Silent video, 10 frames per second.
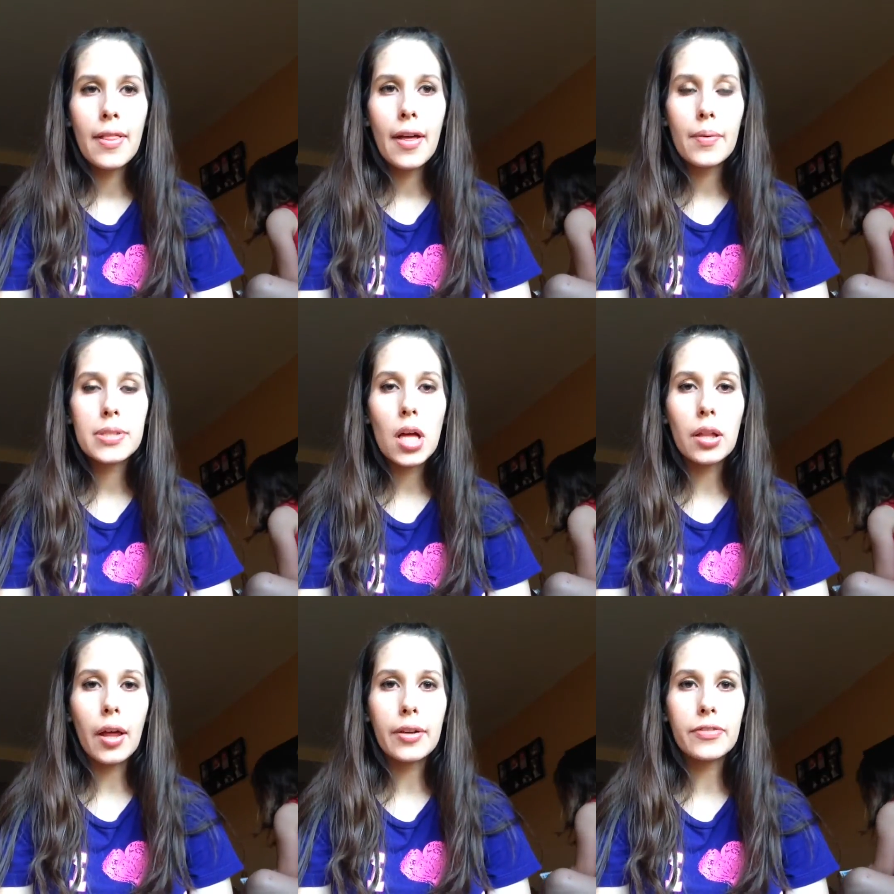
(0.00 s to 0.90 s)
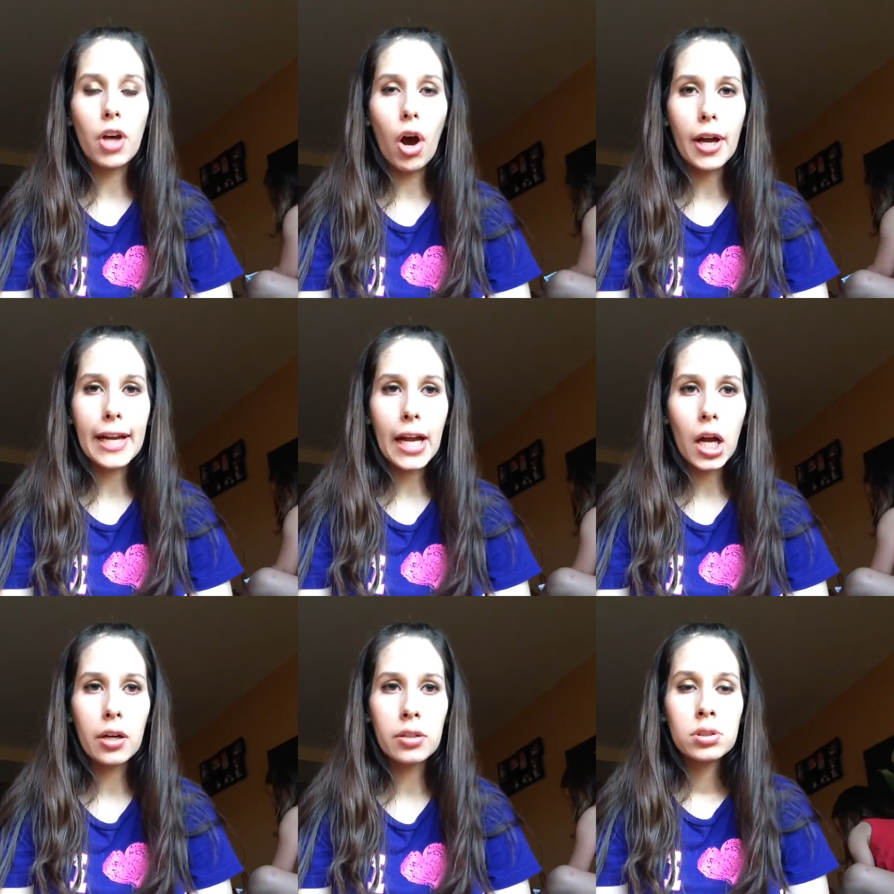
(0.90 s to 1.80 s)
That was a lot of
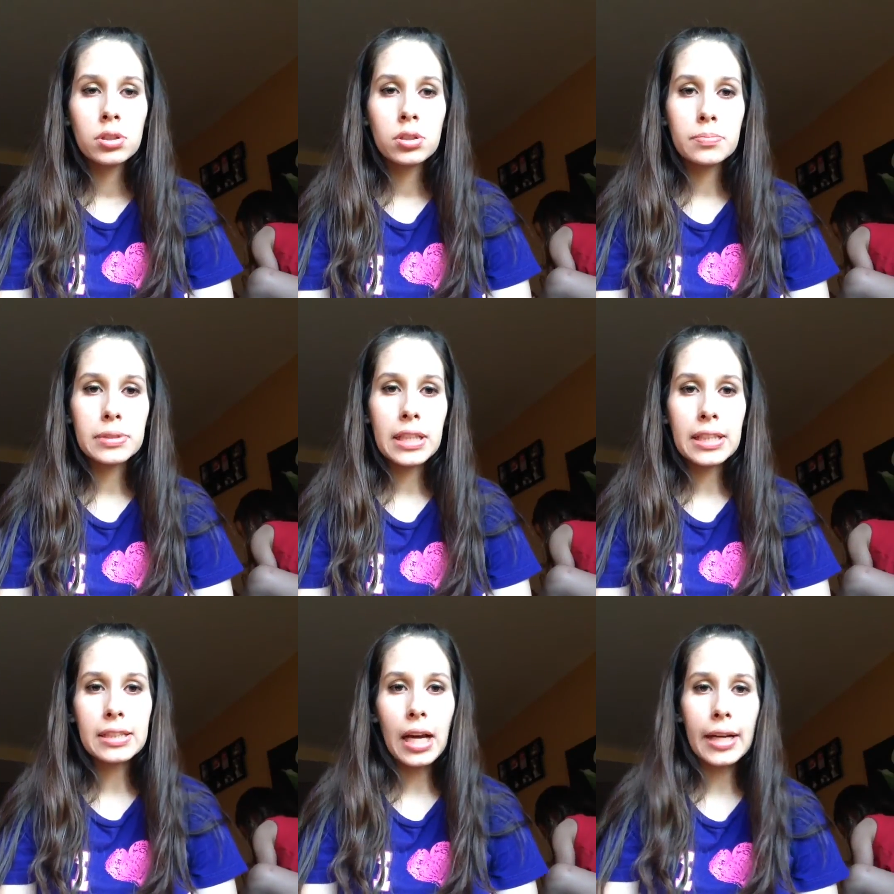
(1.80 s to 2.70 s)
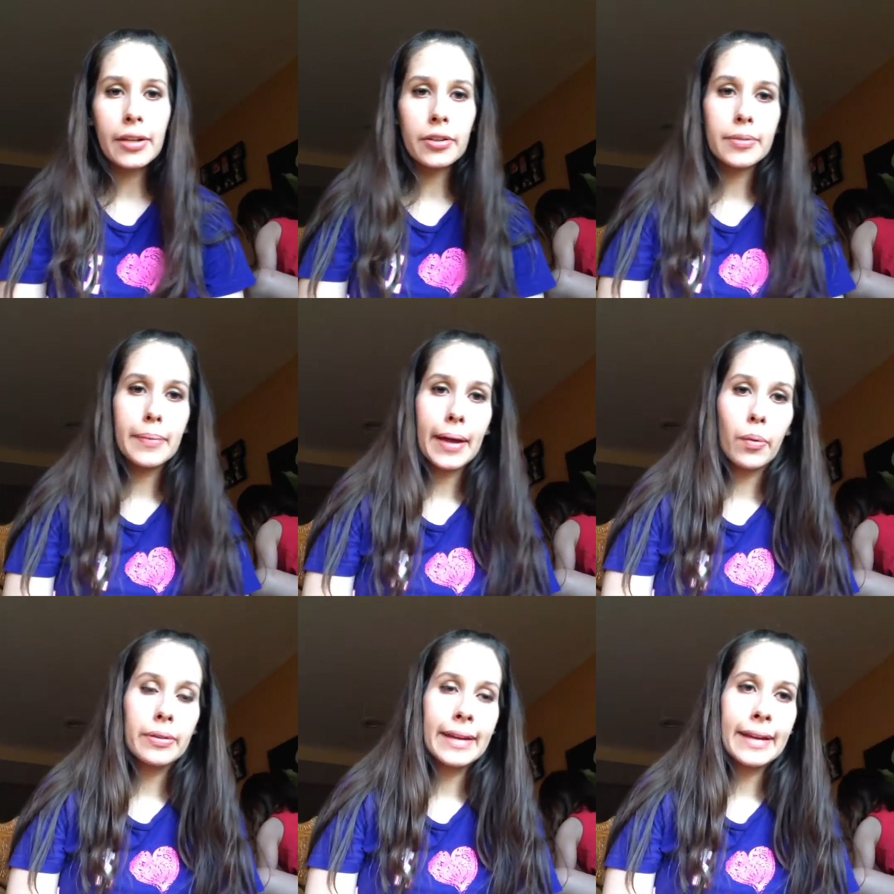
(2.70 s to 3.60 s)
talking. I'm getting tired in my
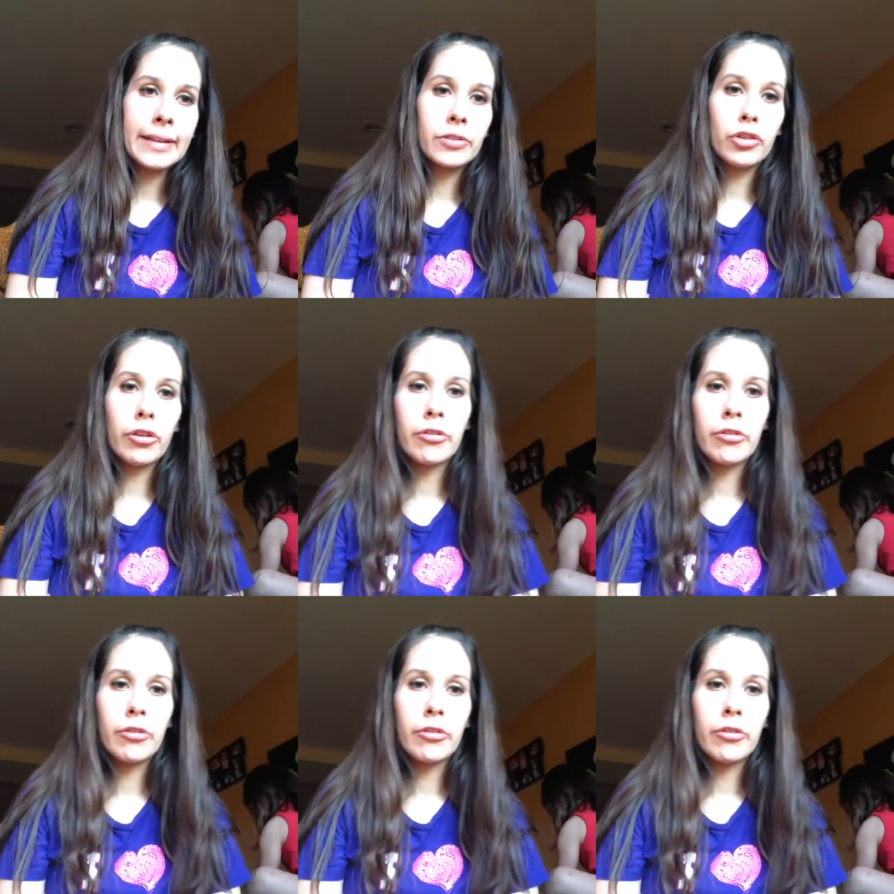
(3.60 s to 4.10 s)
old age,